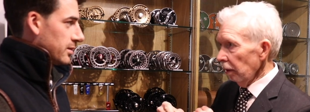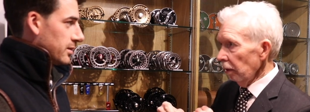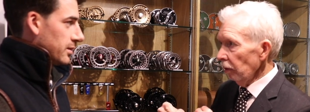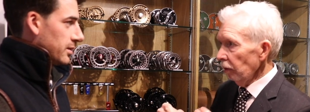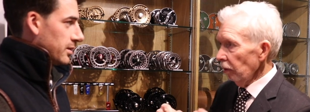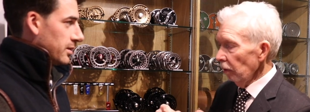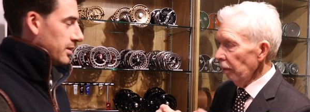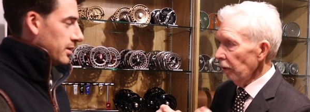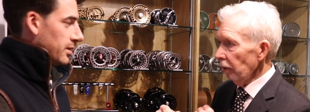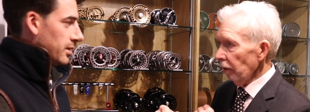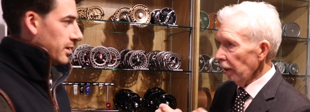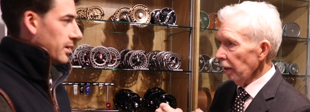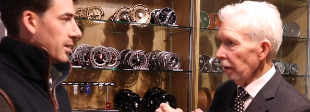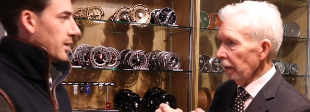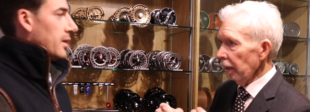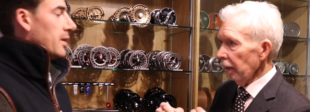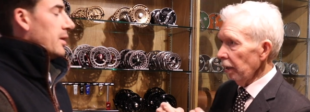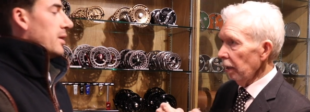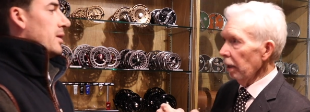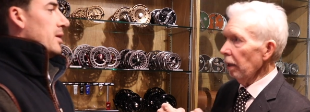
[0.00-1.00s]
Speaker 1: it's almost like
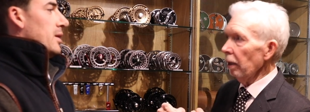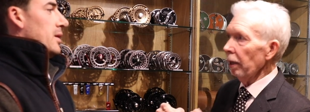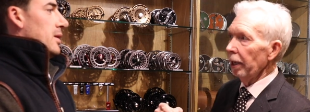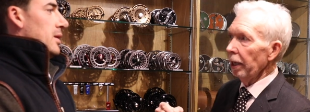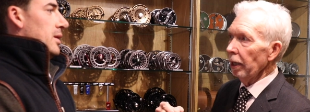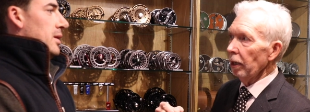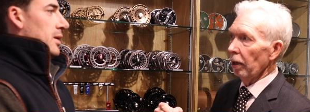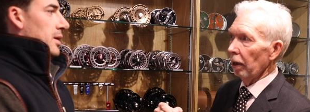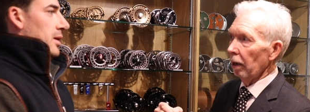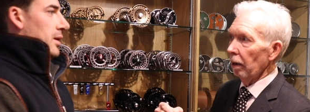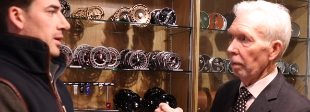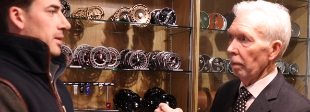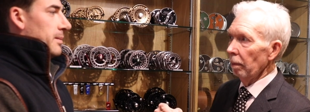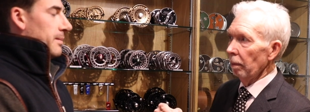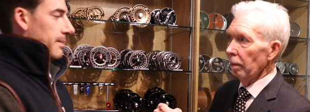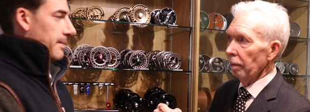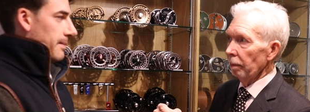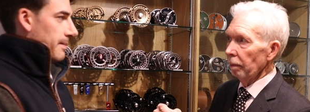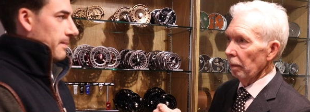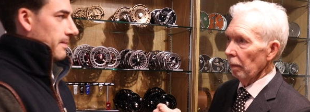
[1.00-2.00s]
getting a little hiccup
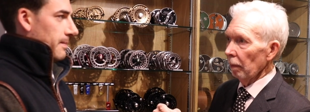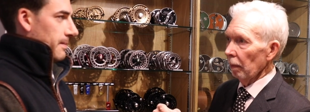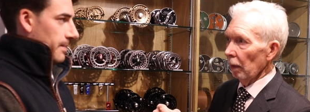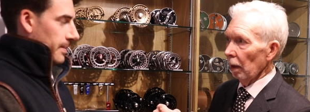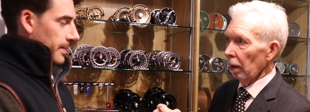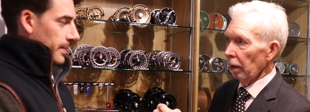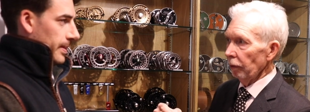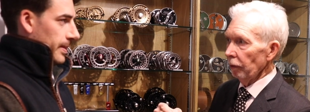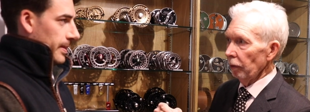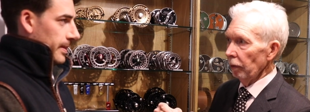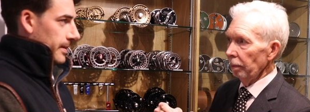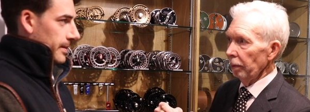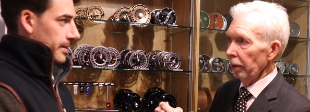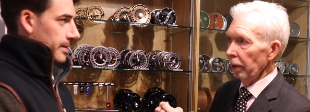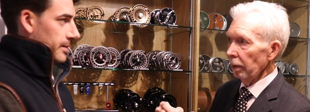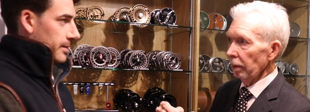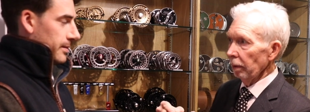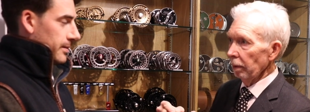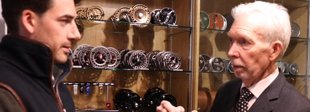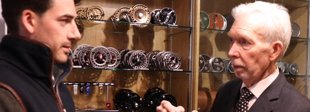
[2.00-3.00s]
mm. after a
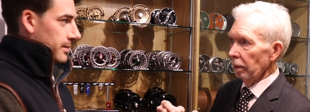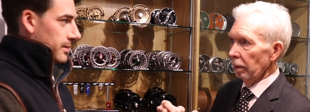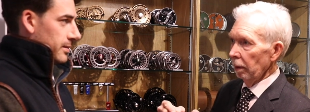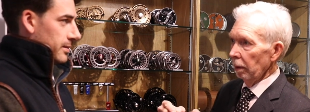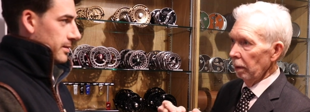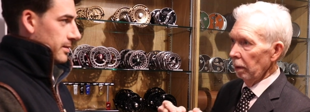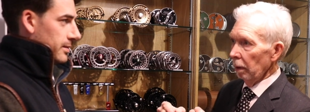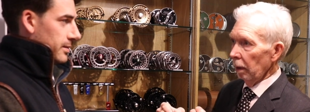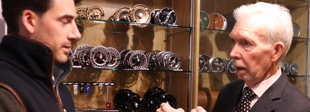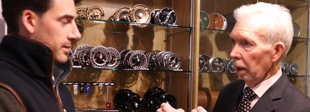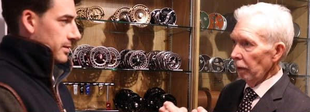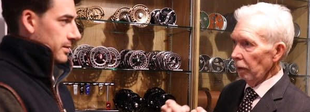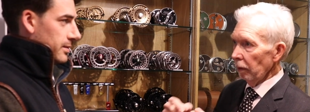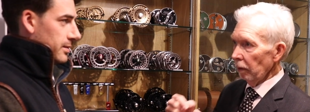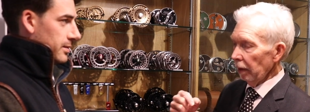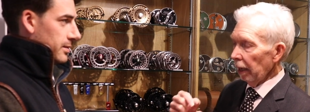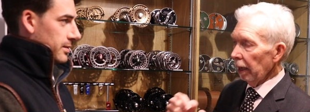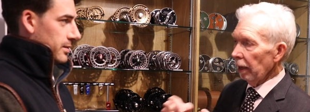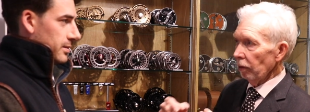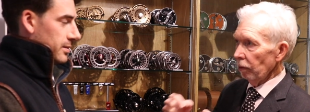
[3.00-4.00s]
meal,
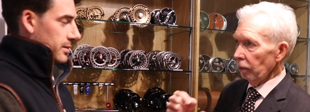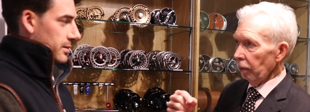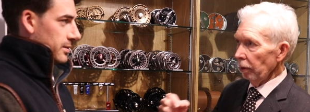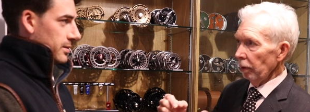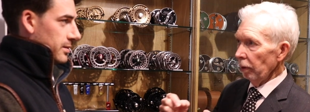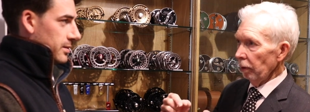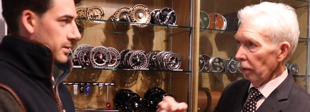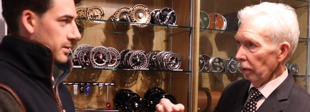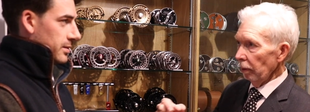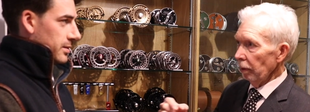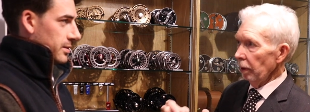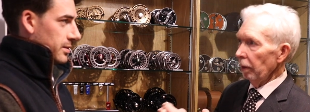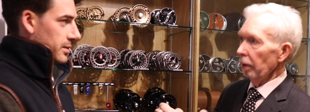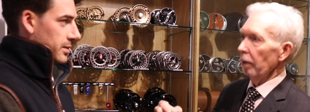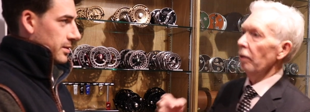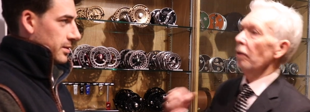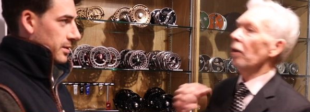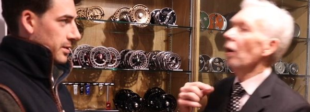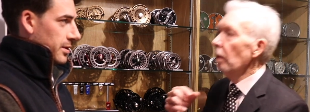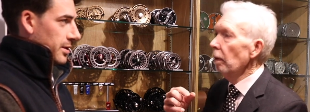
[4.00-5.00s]
and that's what you call. You
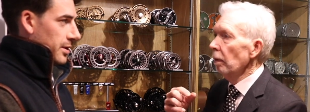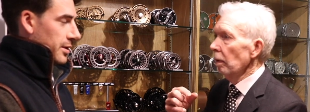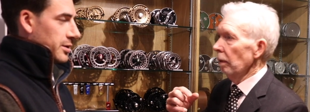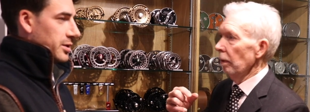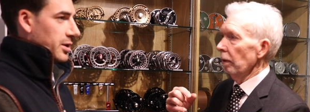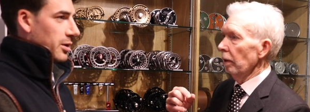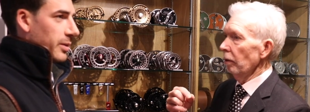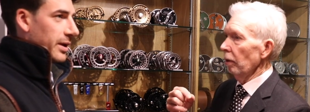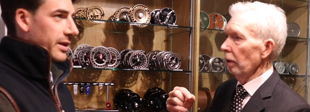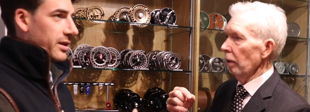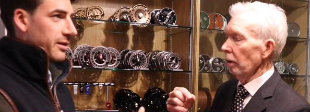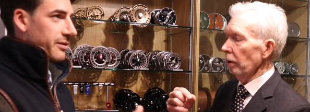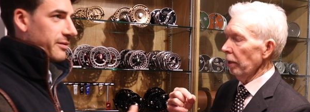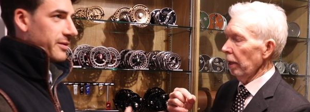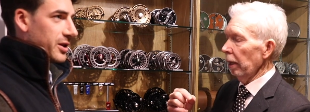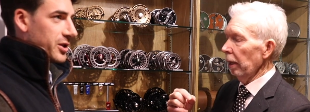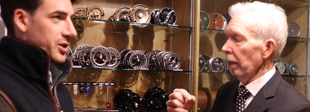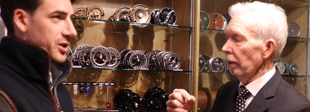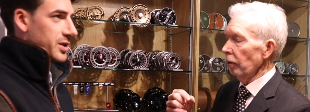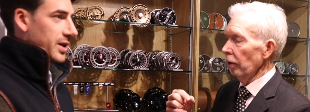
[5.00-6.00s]
know. Uh, so when the
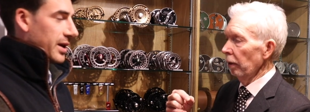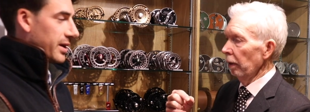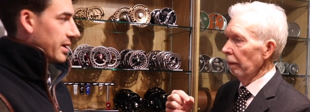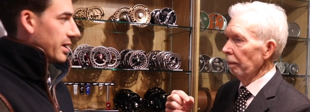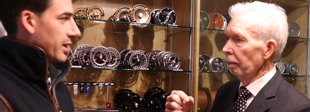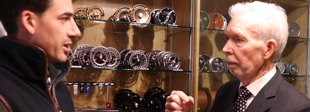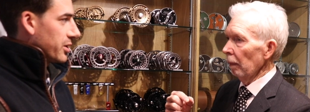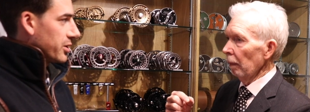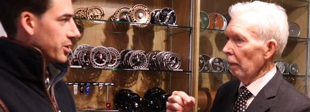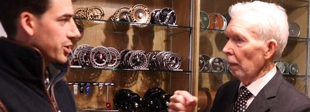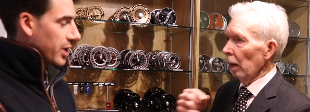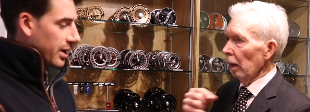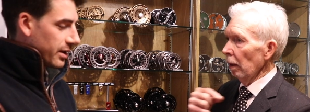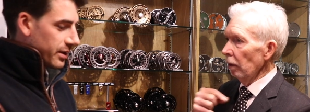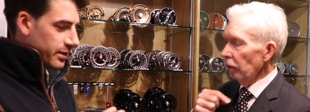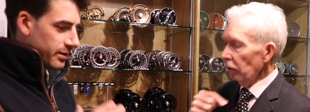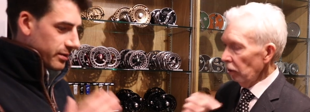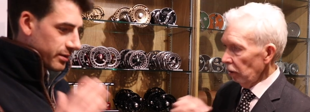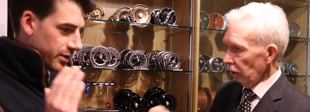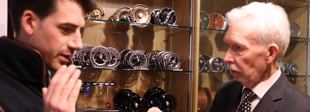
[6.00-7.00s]
fish
Speaker 2: suddenly. Ch-
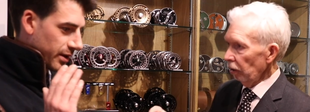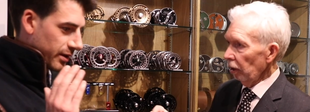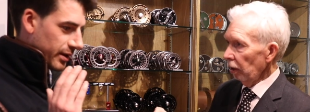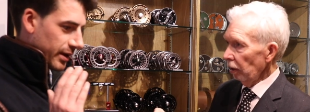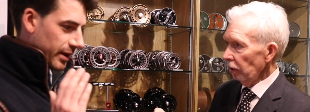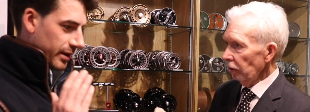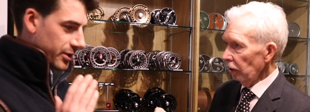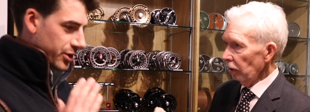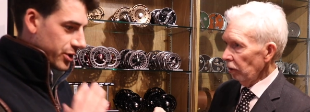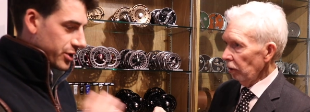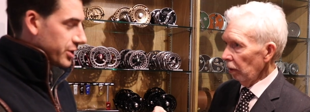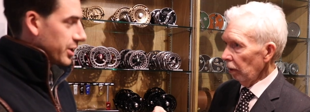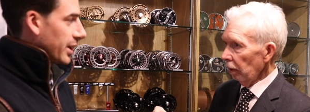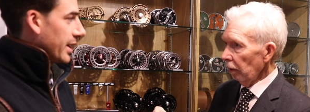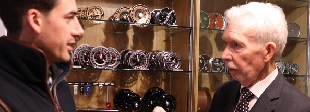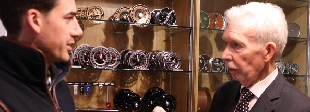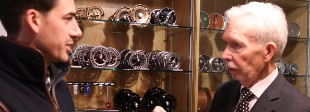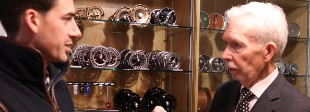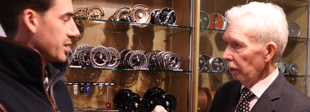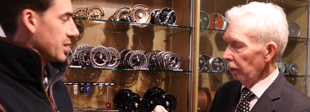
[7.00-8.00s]
charges
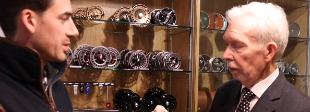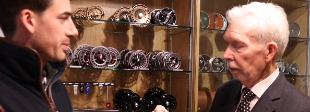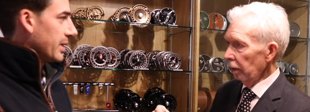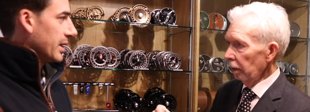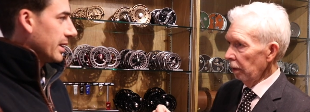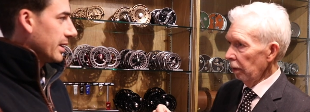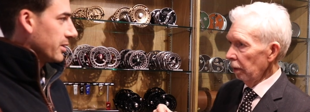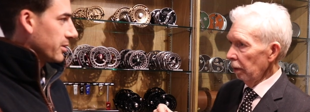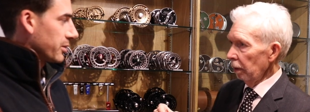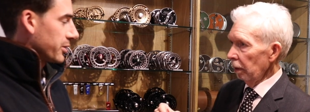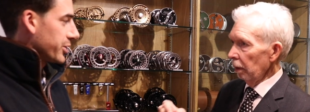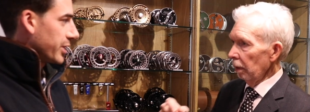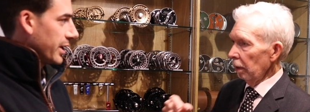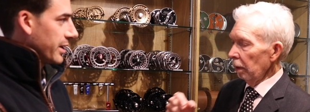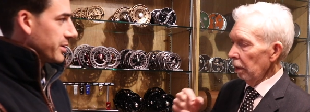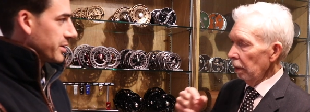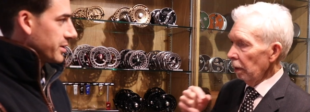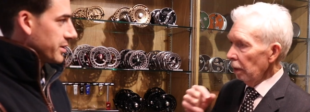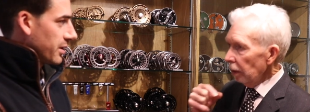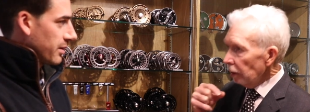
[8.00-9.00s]
changes speed or
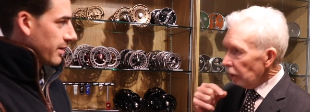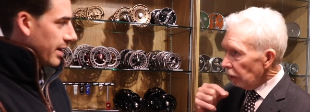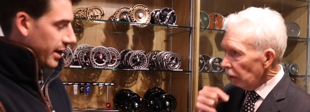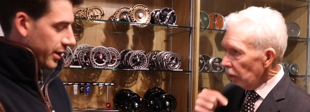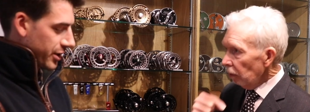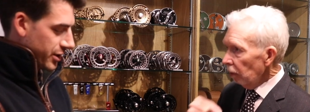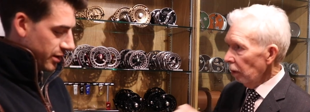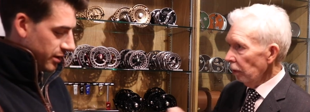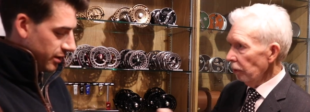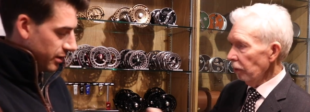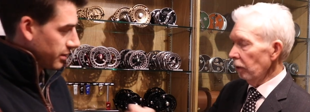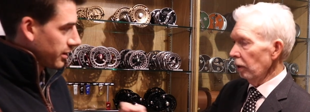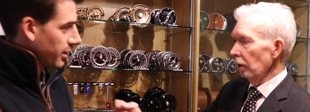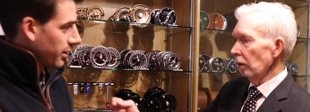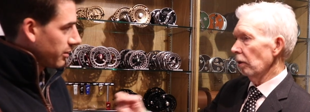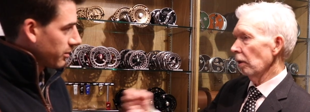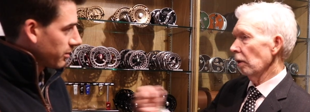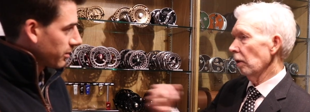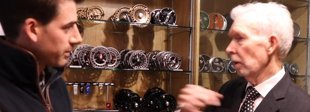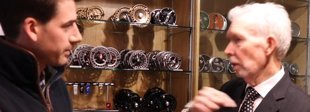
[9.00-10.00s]
changes direction. You want you
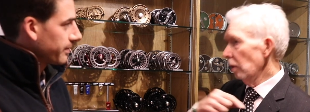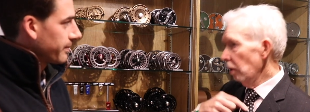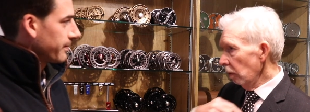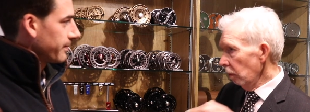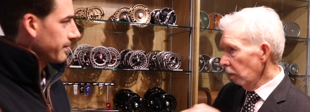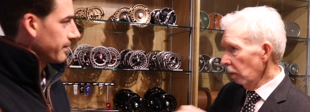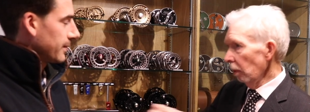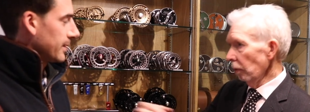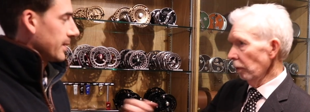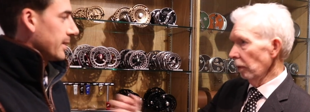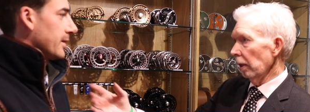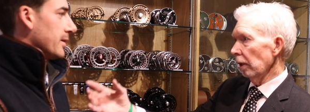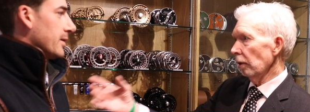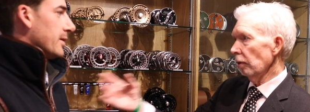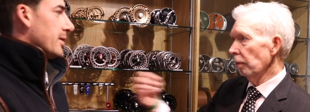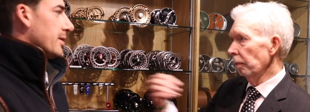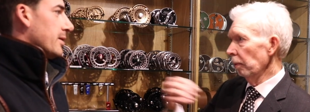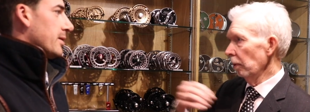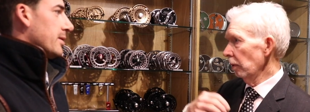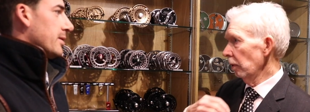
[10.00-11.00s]
it to,
Speaker 1: you want that
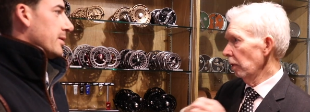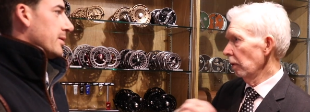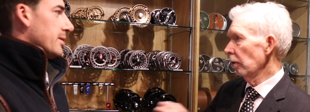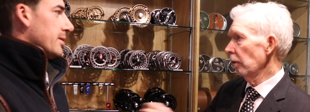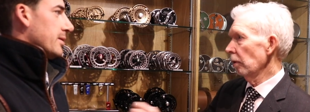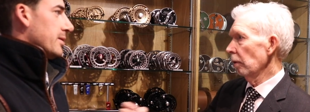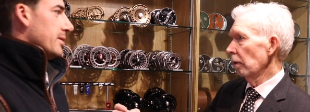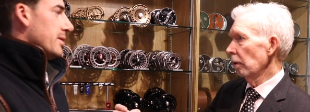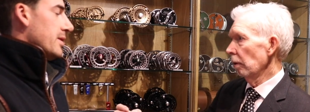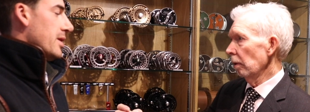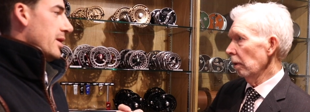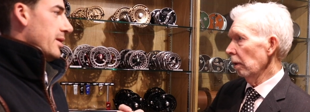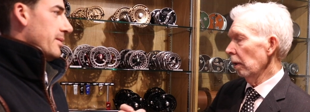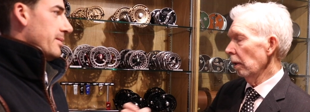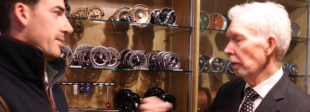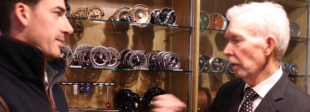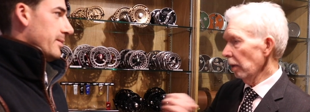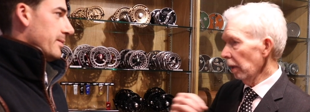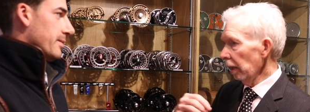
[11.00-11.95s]
smoothness. Yeah. And